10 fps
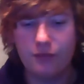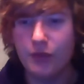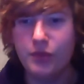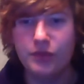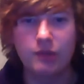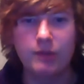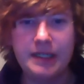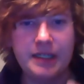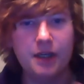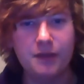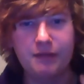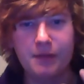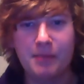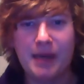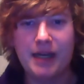fruits are really kind of having a
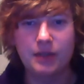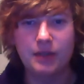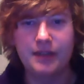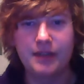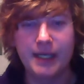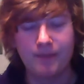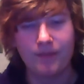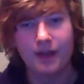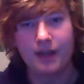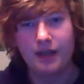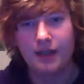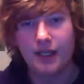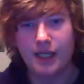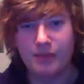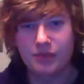battle in there.
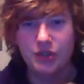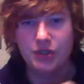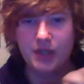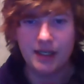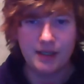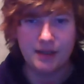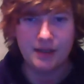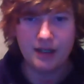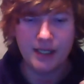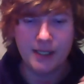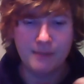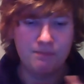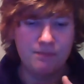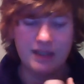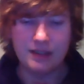Um, so you're getting
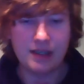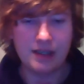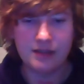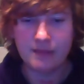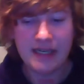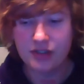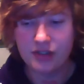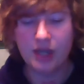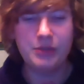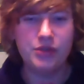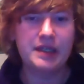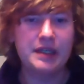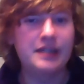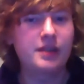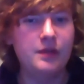um, it's, it's, each time you drink
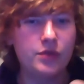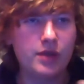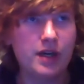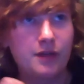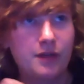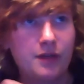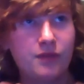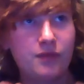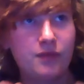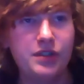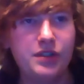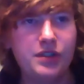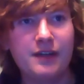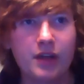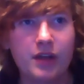it, you kind of notice a
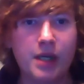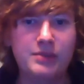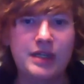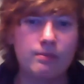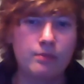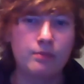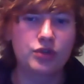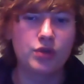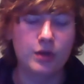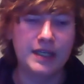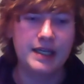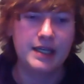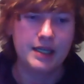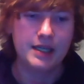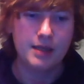different one that comes out more strongly.
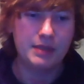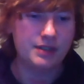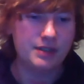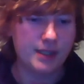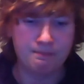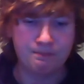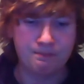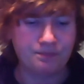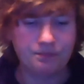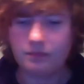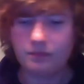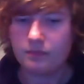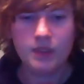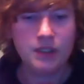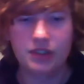But um,
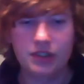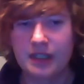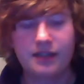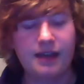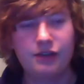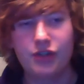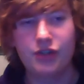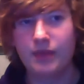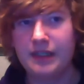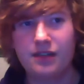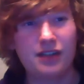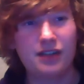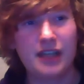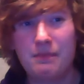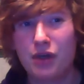I just think tangerines, I'd
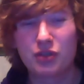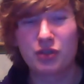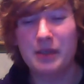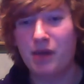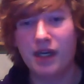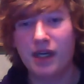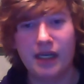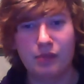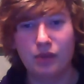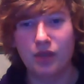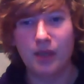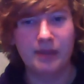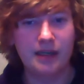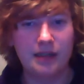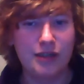say possibly pineapple. I'm
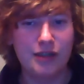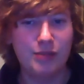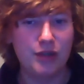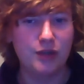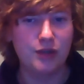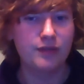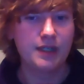getting a little bit of,